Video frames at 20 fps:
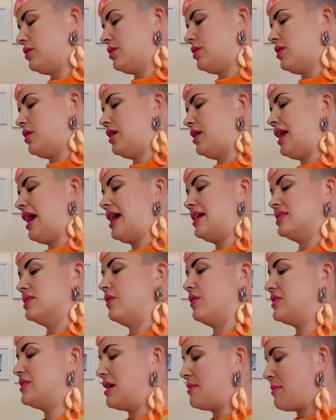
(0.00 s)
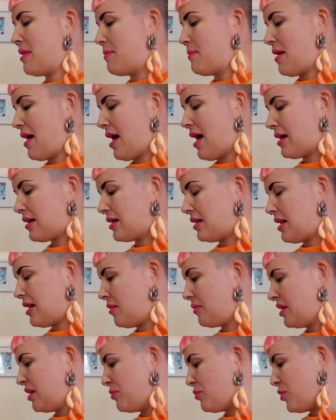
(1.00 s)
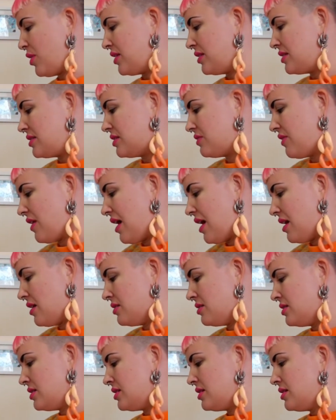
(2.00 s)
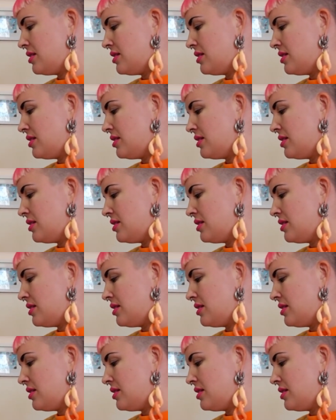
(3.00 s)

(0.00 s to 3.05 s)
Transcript: Okay, so I've done my back, and now I'm going to bring this round